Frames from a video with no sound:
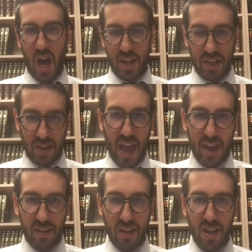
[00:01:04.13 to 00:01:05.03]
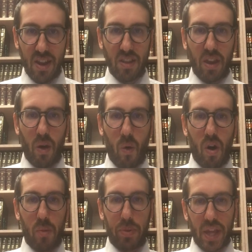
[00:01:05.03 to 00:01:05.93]
on his head. They
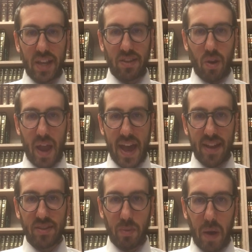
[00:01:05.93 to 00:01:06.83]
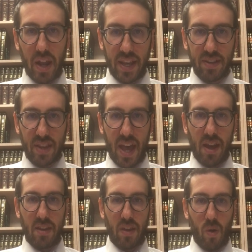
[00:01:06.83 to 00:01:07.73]
all place their hands upon his
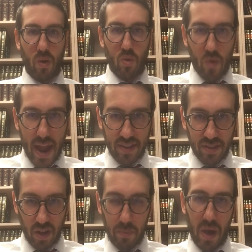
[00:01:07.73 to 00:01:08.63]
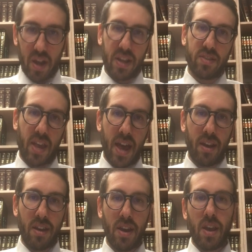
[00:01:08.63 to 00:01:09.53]
head, and they all rest upon his
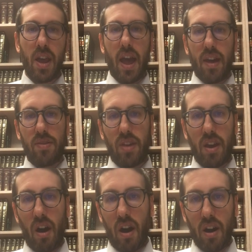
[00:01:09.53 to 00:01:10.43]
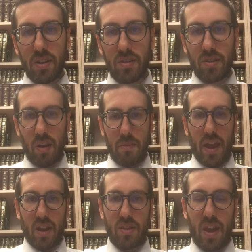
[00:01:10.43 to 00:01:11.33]
head, and they are
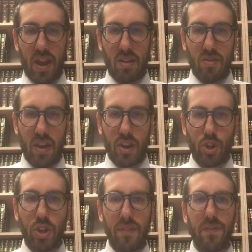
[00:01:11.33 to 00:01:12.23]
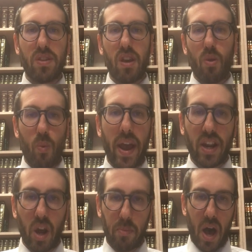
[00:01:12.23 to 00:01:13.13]
somech. They shift their
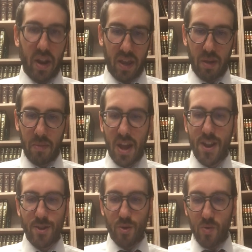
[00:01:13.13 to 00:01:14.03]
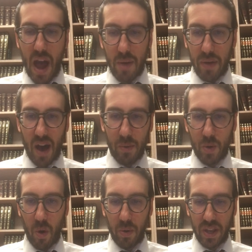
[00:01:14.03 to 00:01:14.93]
weight upon him. The Rambam,
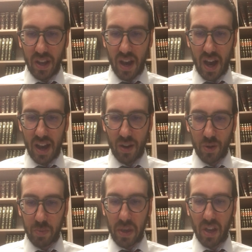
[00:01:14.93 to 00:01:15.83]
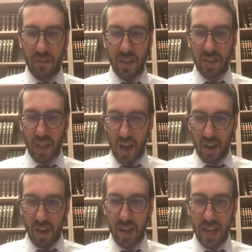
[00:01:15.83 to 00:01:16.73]
quoting or speaking of this
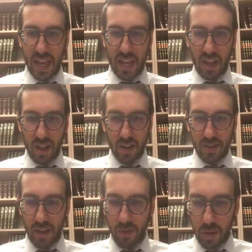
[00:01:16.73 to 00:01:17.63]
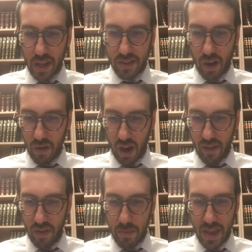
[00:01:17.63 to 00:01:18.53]
halacha in Hilchas Avodas
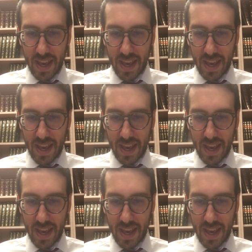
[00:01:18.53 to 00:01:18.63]
Kochavim,